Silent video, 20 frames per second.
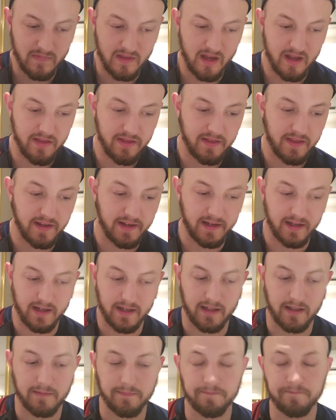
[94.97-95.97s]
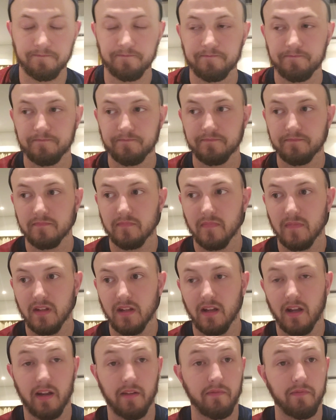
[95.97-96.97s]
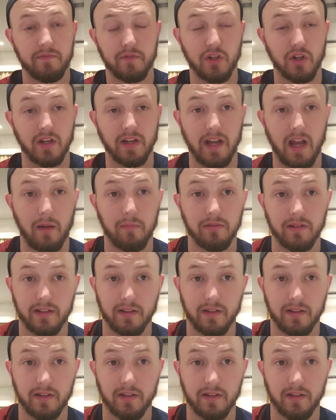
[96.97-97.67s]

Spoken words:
and then I took a nap,